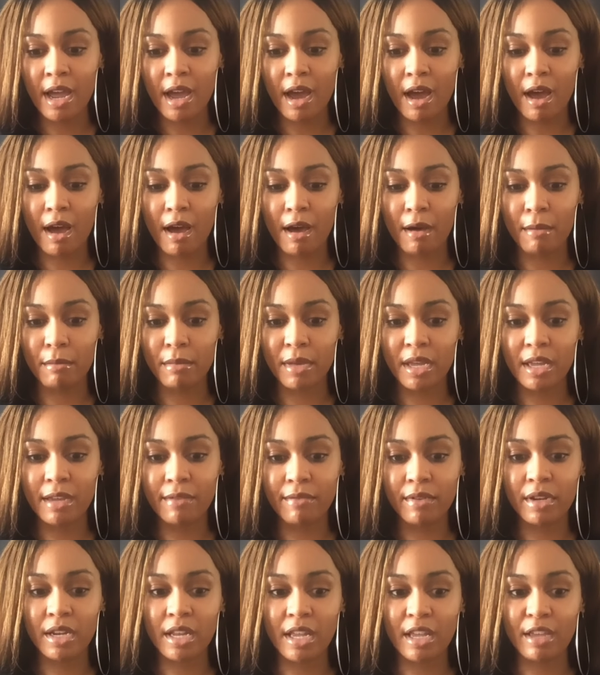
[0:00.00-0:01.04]
um,
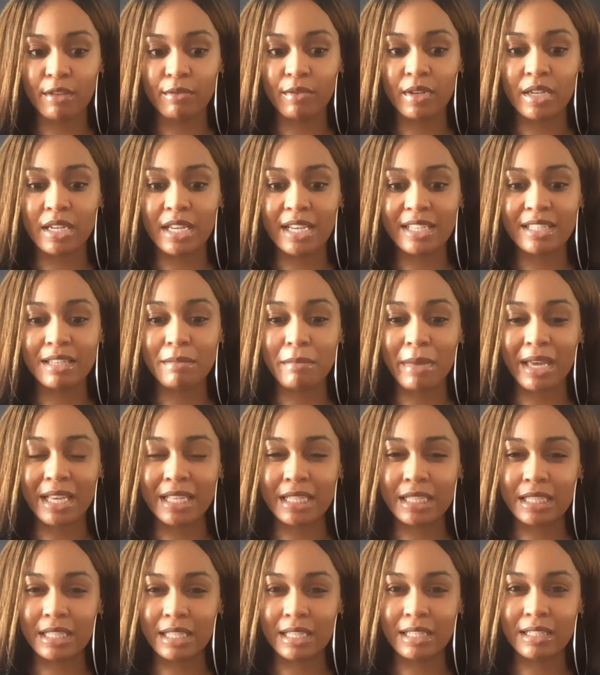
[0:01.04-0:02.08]
even if it doesn't make
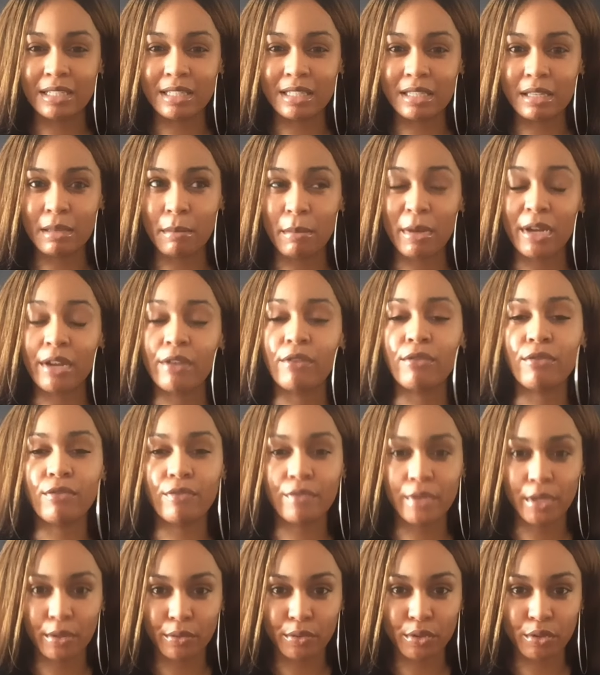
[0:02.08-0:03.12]
sense, but it
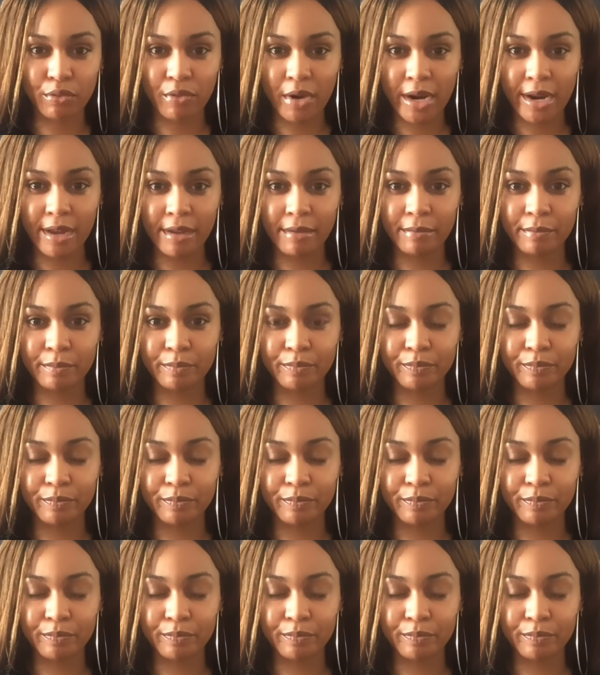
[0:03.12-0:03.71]
feels right.